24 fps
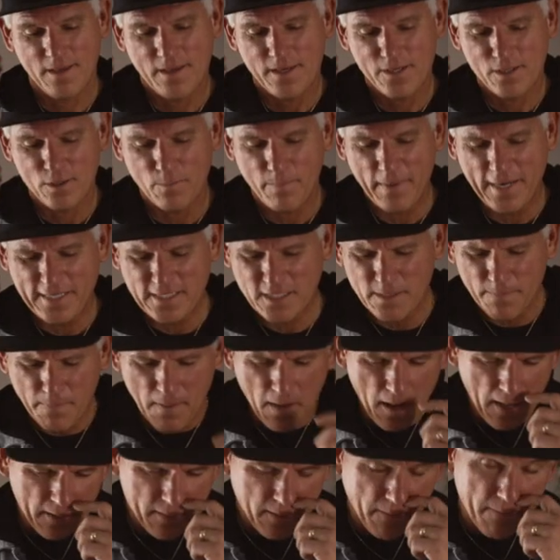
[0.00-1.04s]
You know, based
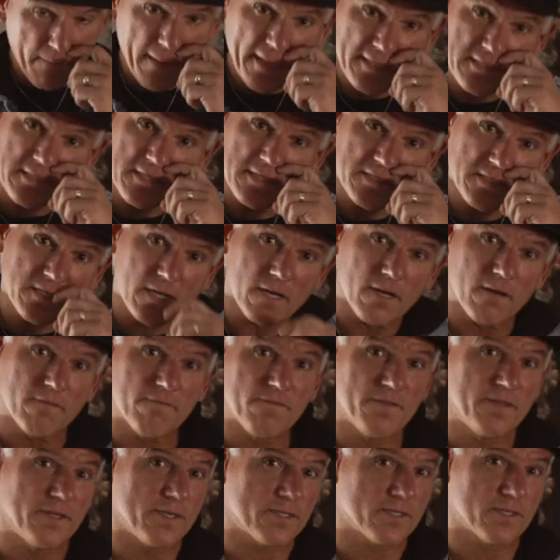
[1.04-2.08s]
upon the message
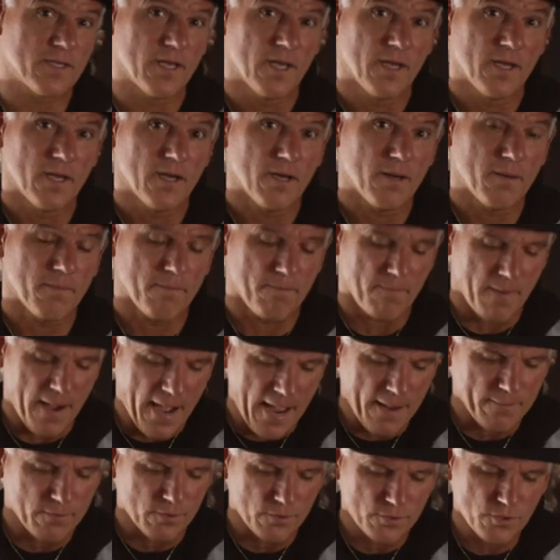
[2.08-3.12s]
of this
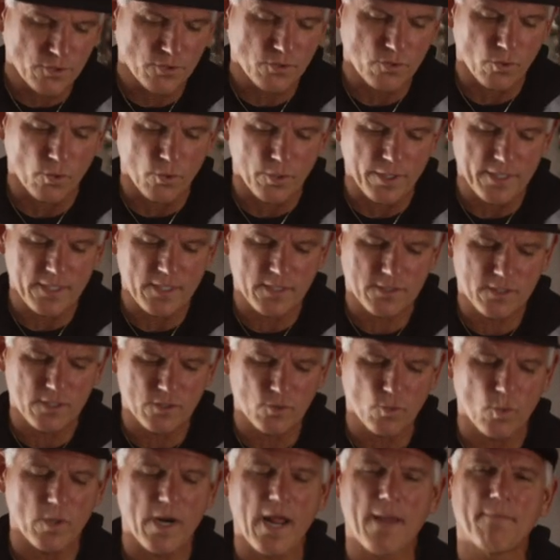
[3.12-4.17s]
Bible story, this is
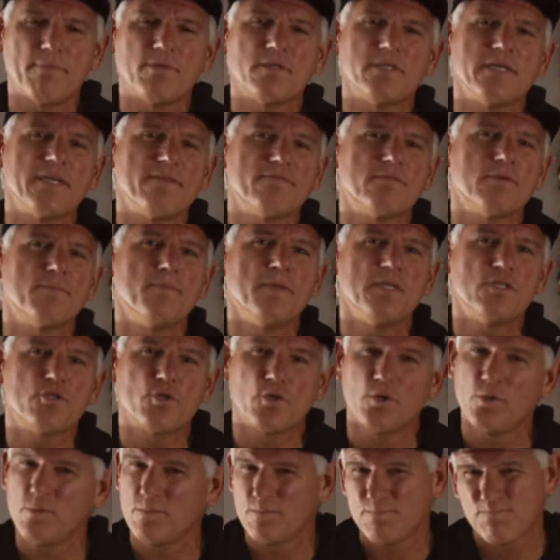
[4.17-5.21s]
what I believe to be
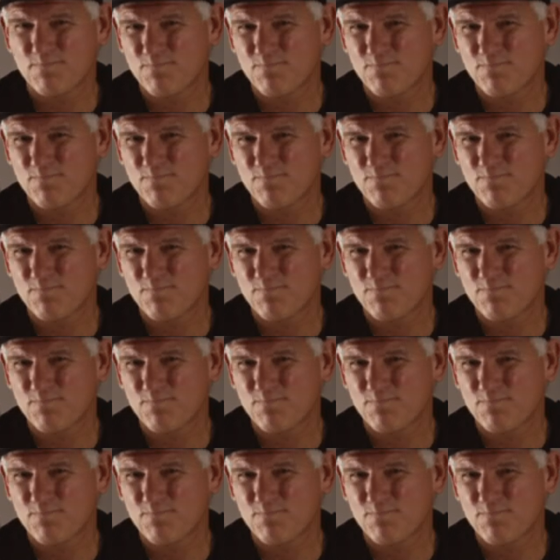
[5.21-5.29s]
true.